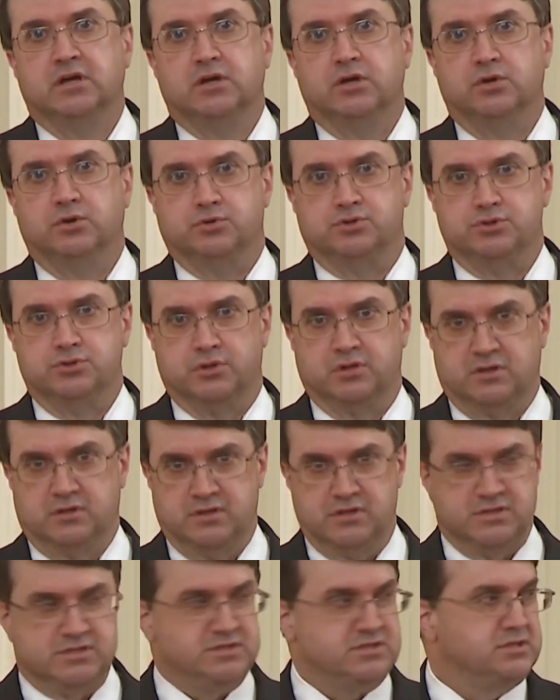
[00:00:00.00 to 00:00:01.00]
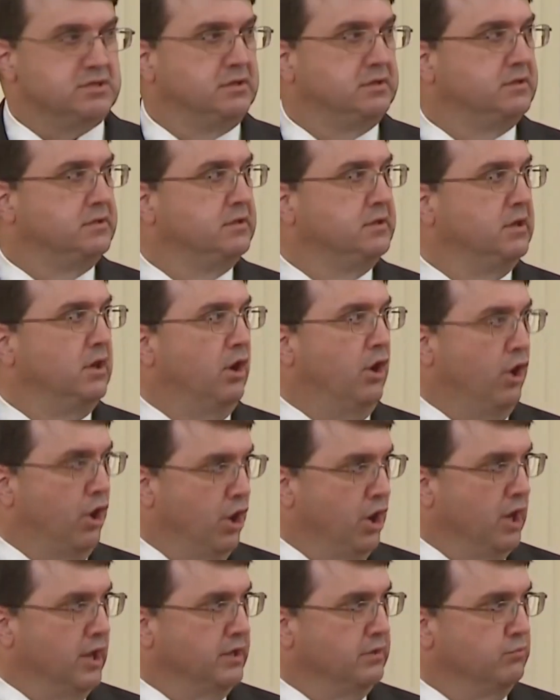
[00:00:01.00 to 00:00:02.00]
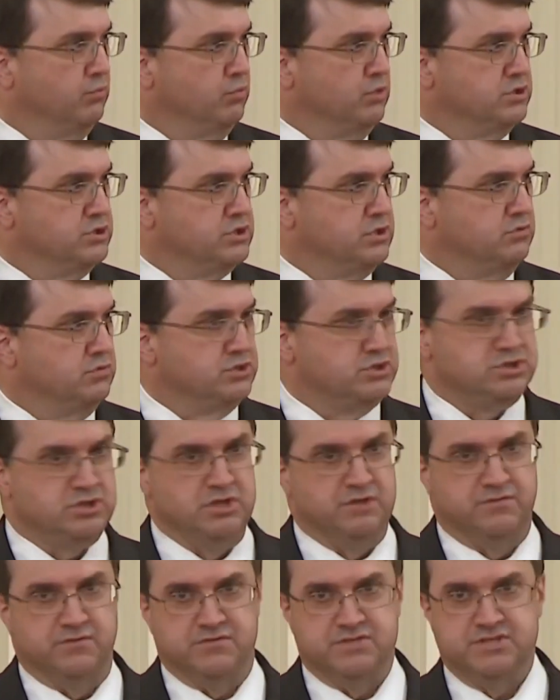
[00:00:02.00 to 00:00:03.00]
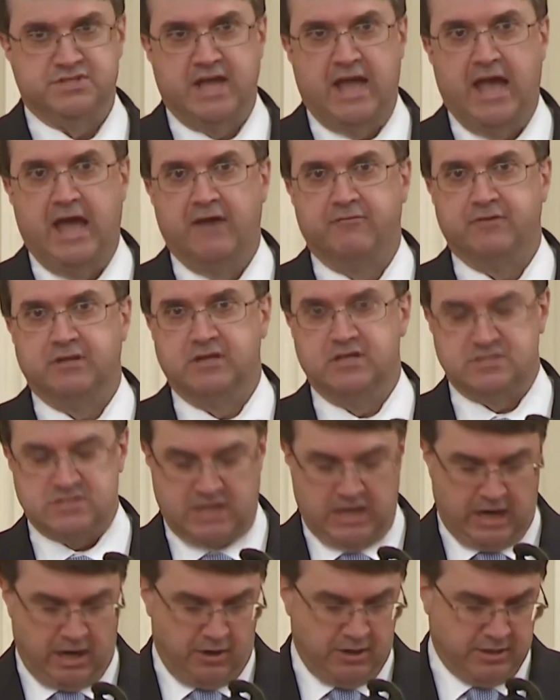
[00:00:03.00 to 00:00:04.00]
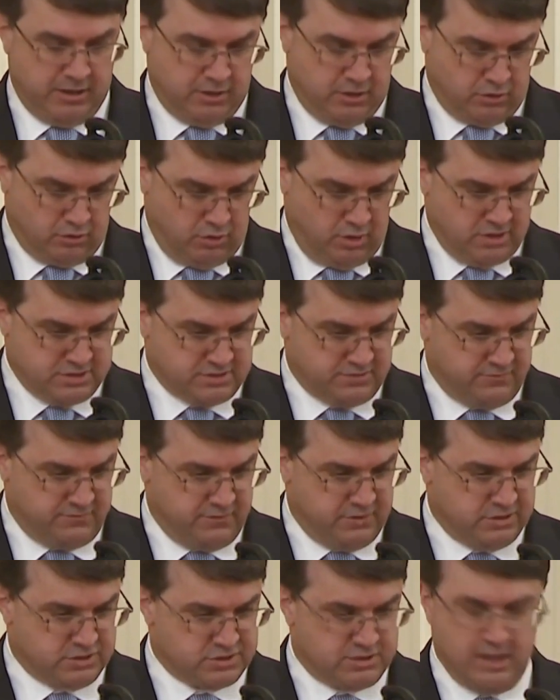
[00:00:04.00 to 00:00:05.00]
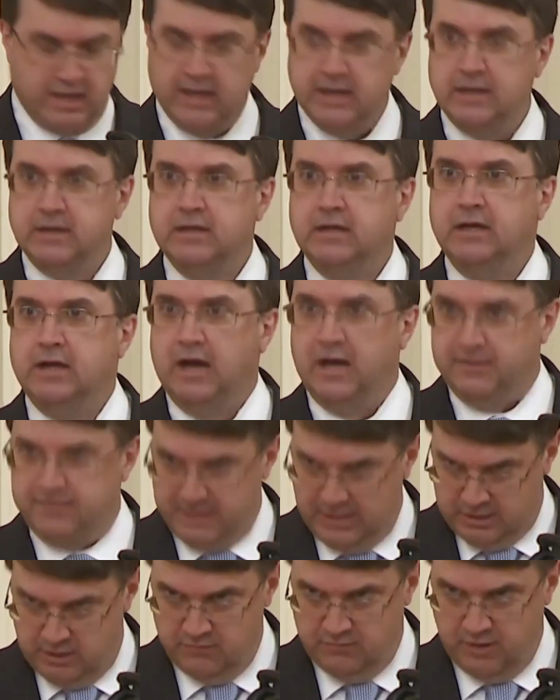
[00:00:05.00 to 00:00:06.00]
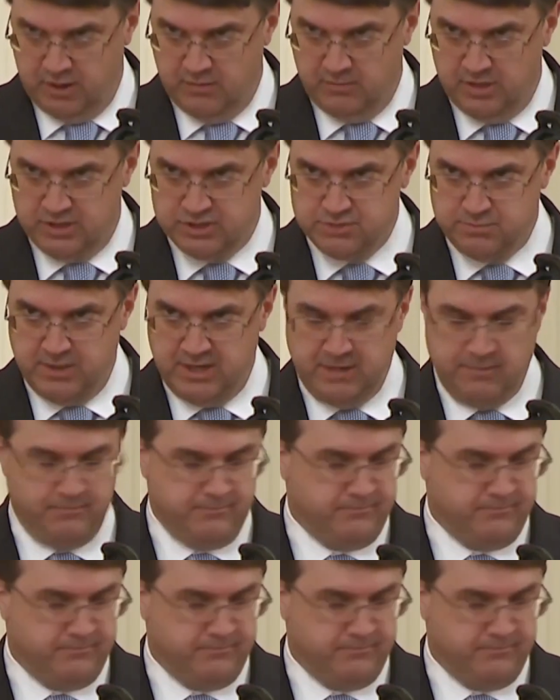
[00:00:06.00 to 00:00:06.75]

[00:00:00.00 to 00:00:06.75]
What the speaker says: who took this on when she was Chief of Staff and has carried it across the finish line. I thank you very much, ma'am.